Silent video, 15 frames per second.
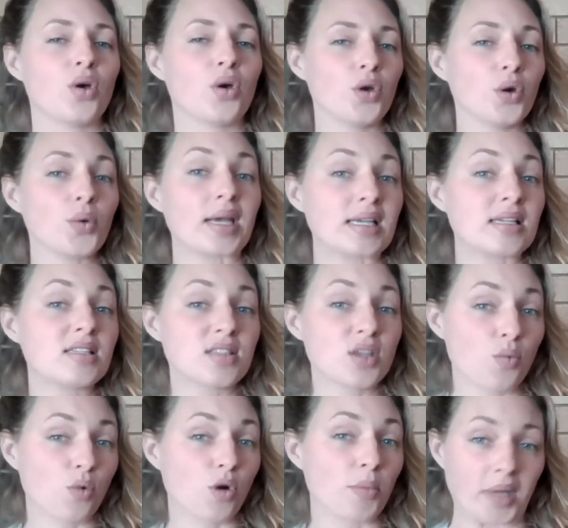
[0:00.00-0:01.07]
Who is the
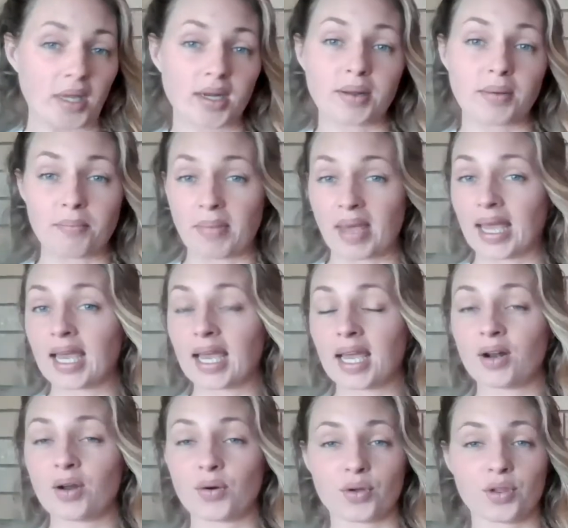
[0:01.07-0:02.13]
woman,
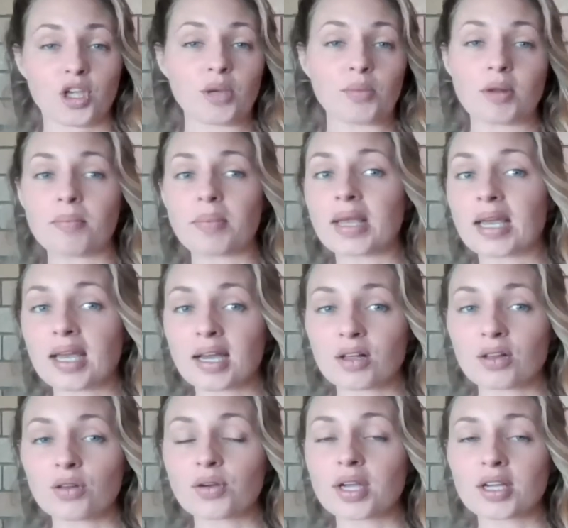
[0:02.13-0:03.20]
man, or human being
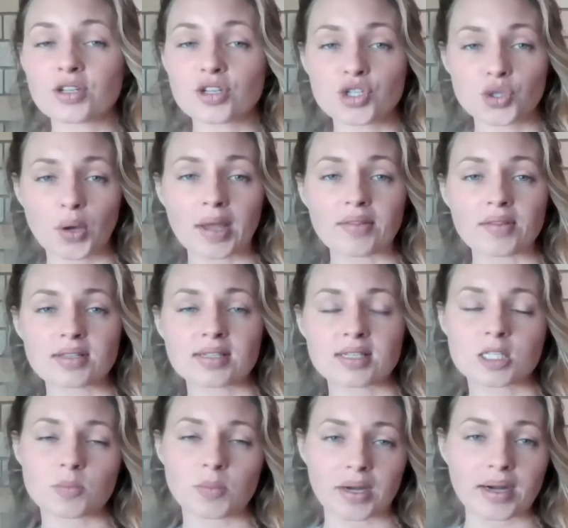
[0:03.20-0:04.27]
looking to join this
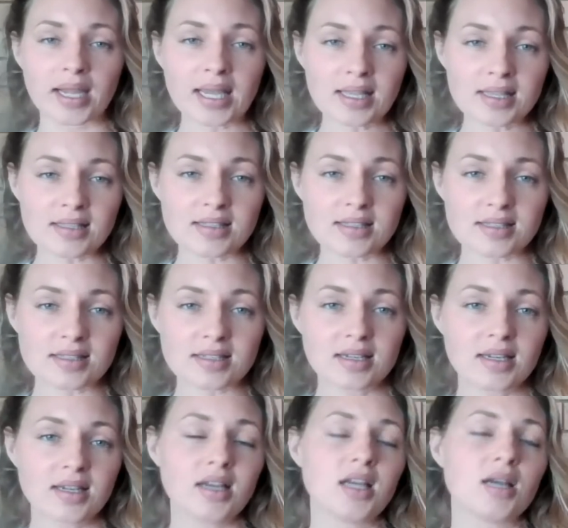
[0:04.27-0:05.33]
experience?
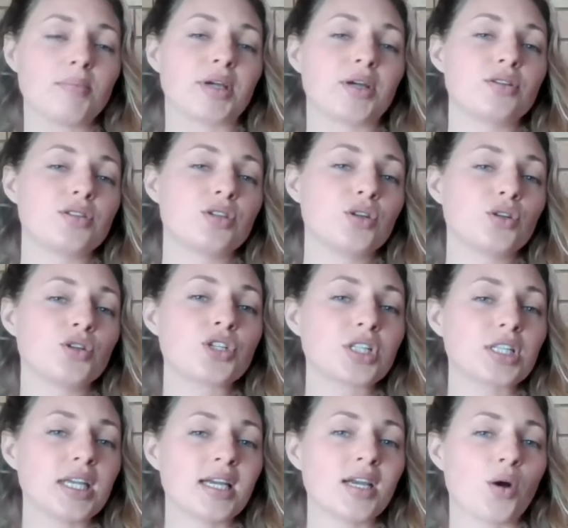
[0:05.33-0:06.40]
Because
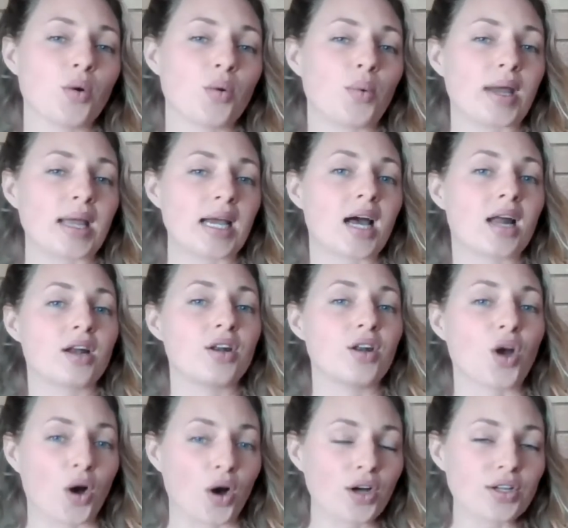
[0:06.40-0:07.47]
usually we are
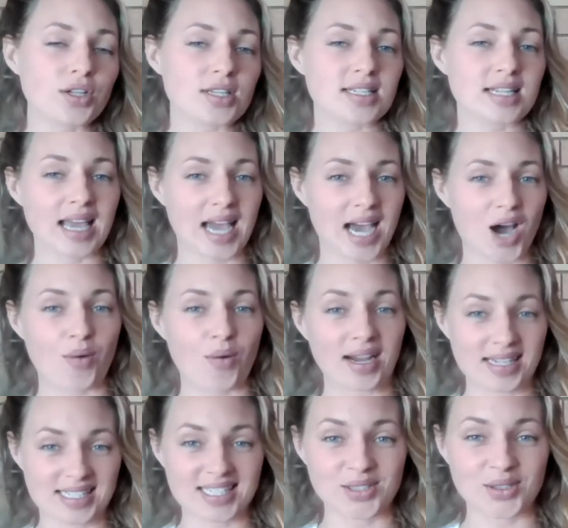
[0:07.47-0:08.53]
not our
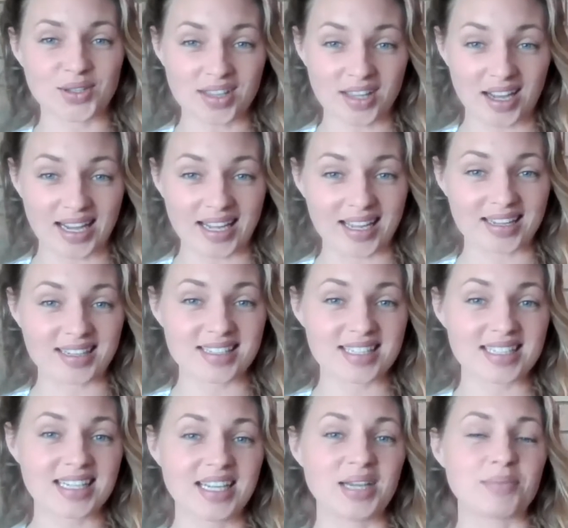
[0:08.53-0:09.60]
ideal client,
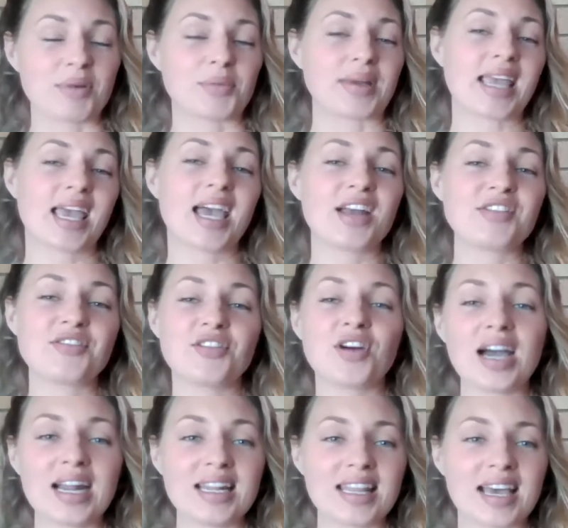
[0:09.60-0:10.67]
but we can
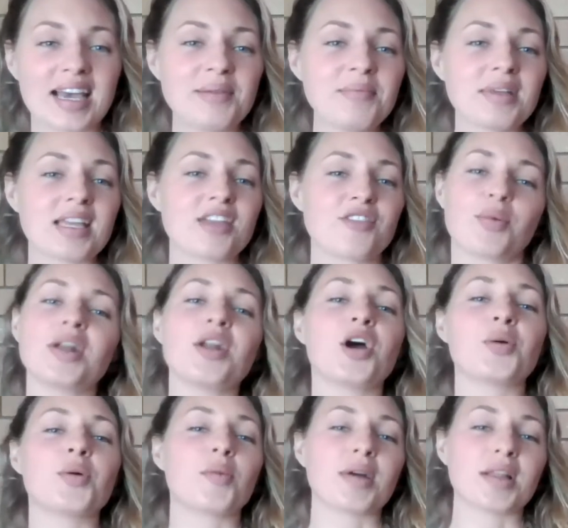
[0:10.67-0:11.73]
find them if we
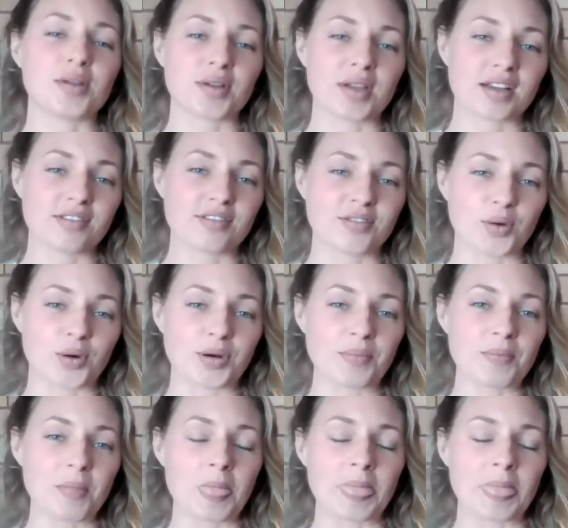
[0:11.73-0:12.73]
know what we're looking for.